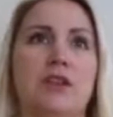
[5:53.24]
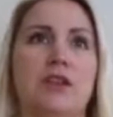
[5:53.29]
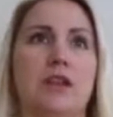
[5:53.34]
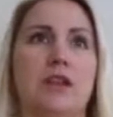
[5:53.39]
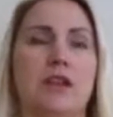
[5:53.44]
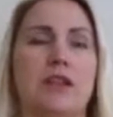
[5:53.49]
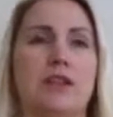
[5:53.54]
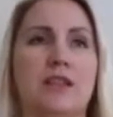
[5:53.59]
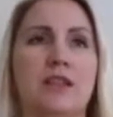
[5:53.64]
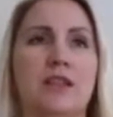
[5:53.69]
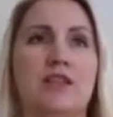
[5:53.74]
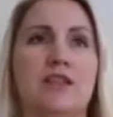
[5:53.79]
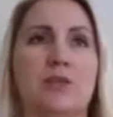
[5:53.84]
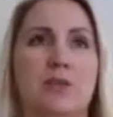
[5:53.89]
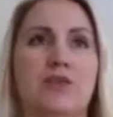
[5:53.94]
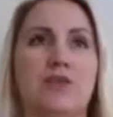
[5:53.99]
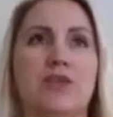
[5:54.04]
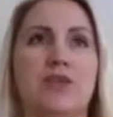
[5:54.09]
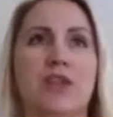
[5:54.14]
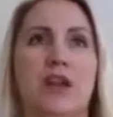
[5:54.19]
it's things that
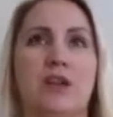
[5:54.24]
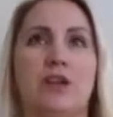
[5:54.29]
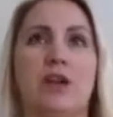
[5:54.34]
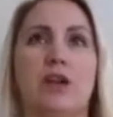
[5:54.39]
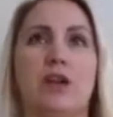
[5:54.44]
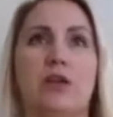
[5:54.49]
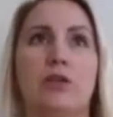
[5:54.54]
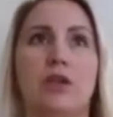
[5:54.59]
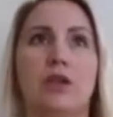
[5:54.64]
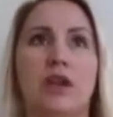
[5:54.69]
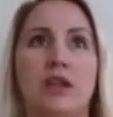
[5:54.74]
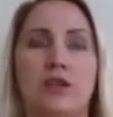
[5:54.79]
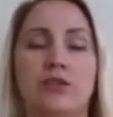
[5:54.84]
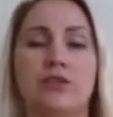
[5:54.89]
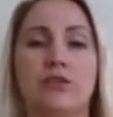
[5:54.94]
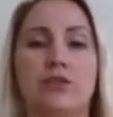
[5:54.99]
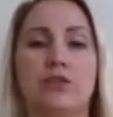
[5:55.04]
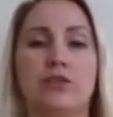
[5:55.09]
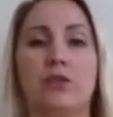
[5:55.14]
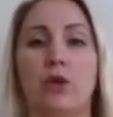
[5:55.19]
we've done in
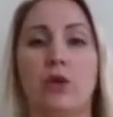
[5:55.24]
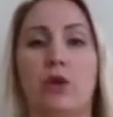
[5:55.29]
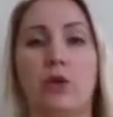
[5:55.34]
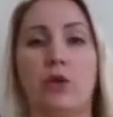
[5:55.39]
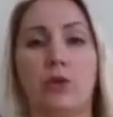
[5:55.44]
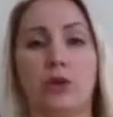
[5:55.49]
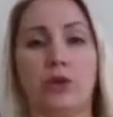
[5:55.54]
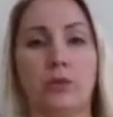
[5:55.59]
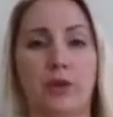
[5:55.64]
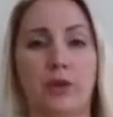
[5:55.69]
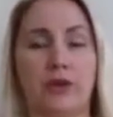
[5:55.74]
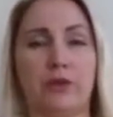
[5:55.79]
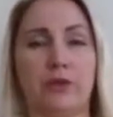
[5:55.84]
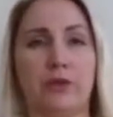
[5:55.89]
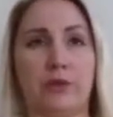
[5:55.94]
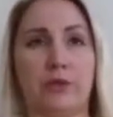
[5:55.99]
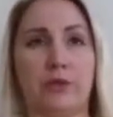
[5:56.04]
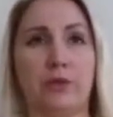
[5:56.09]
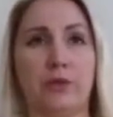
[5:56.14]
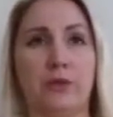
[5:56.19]
school all the way
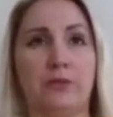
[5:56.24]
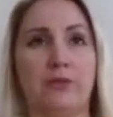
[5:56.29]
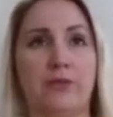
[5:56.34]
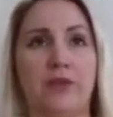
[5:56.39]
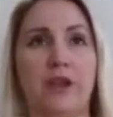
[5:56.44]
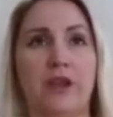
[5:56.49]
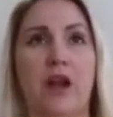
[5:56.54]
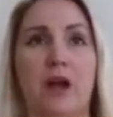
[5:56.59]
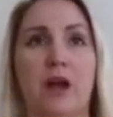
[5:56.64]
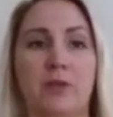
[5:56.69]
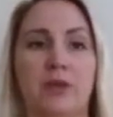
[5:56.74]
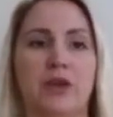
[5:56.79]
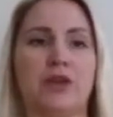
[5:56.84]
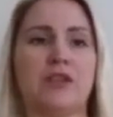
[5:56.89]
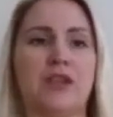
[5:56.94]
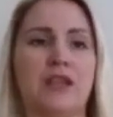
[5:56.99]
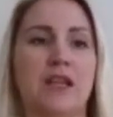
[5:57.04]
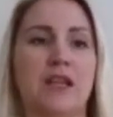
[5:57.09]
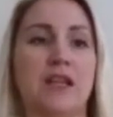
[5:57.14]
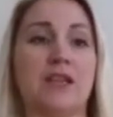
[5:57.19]
through, and because
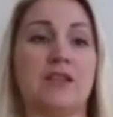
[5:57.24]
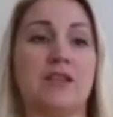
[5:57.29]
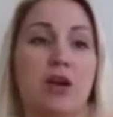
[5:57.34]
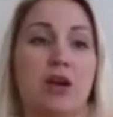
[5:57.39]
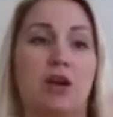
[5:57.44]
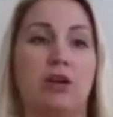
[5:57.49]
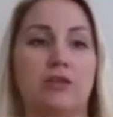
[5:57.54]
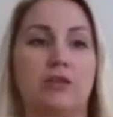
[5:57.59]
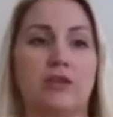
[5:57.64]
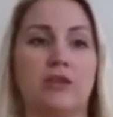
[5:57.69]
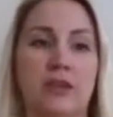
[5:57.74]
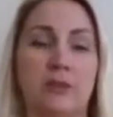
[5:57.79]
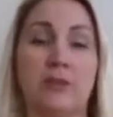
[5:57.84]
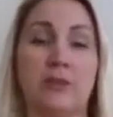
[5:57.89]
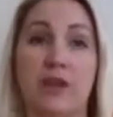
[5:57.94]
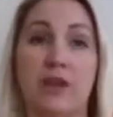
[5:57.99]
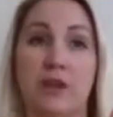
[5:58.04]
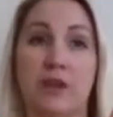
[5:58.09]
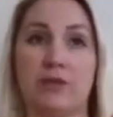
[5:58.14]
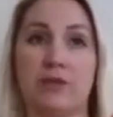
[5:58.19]
it is on some
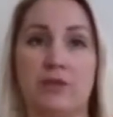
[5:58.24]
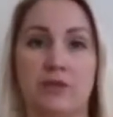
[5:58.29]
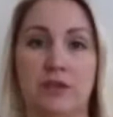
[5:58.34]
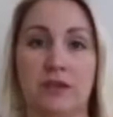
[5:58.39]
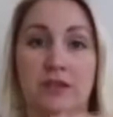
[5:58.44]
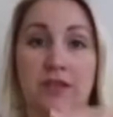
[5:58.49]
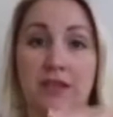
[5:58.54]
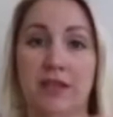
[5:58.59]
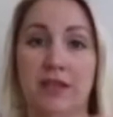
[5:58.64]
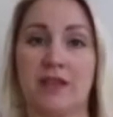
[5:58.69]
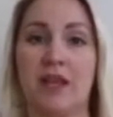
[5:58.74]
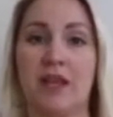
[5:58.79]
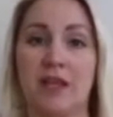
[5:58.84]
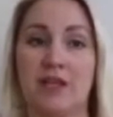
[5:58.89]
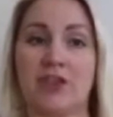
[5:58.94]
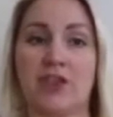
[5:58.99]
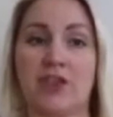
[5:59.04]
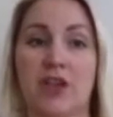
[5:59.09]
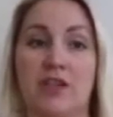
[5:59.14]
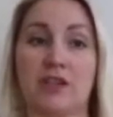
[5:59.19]
of it, as I said, the
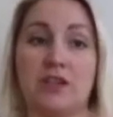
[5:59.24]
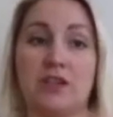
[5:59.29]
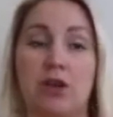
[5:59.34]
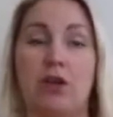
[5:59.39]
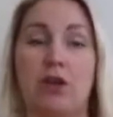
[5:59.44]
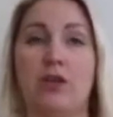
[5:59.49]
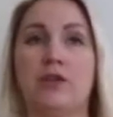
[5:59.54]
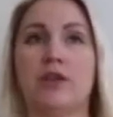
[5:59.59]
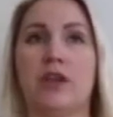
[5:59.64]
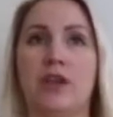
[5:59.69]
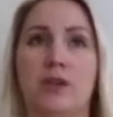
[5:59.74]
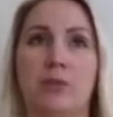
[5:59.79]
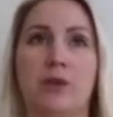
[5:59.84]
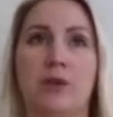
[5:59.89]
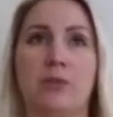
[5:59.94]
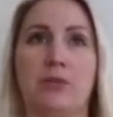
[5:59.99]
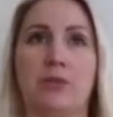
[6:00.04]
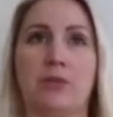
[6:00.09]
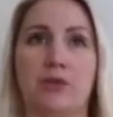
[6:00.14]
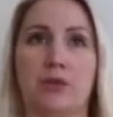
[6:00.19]
NHS is on the other
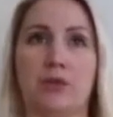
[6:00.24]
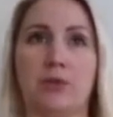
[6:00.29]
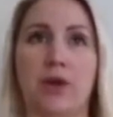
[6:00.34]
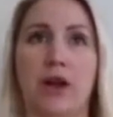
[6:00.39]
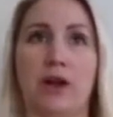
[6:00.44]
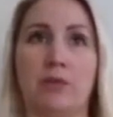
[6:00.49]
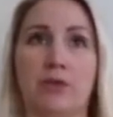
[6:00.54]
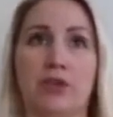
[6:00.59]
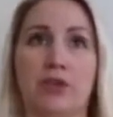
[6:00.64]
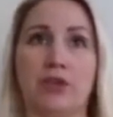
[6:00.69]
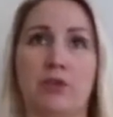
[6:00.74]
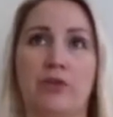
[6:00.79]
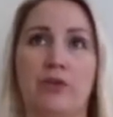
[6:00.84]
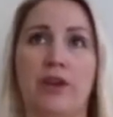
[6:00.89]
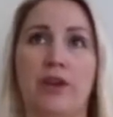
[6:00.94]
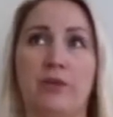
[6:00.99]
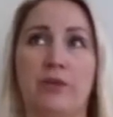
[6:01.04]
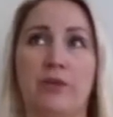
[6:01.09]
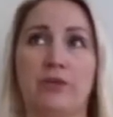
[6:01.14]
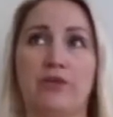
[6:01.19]
paper as well, which you
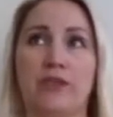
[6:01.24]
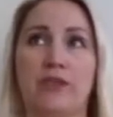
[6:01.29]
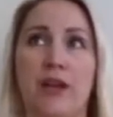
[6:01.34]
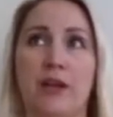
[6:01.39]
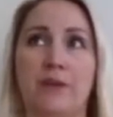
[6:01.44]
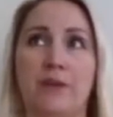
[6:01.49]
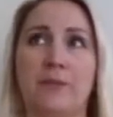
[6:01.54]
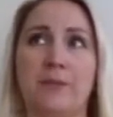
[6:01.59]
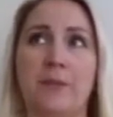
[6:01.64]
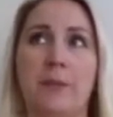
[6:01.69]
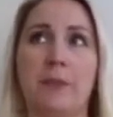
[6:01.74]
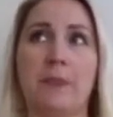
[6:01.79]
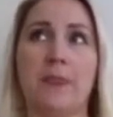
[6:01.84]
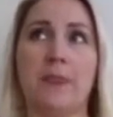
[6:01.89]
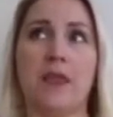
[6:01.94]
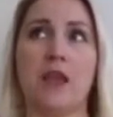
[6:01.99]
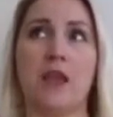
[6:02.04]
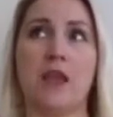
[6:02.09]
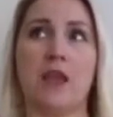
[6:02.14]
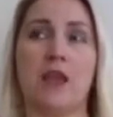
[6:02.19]
already would have done.
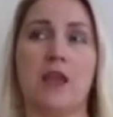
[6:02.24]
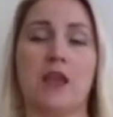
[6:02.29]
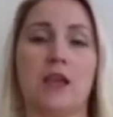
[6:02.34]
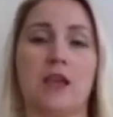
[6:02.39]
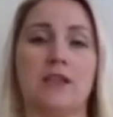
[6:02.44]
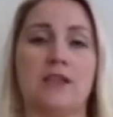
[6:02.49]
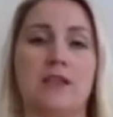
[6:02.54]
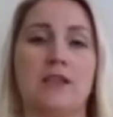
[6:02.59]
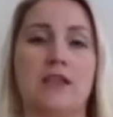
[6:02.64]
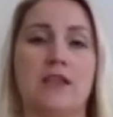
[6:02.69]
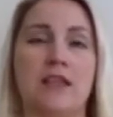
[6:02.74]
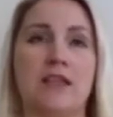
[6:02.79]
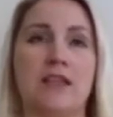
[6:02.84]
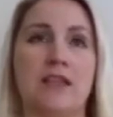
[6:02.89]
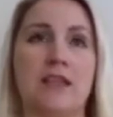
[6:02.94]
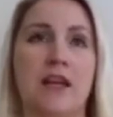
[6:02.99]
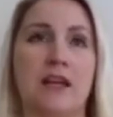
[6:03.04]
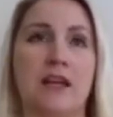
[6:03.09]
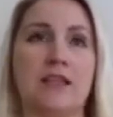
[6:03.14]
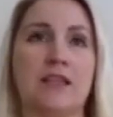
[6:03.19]
It's
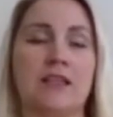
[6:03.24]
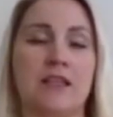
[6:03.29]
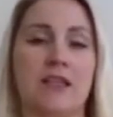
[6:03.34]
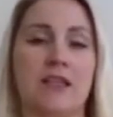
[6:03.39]
nice in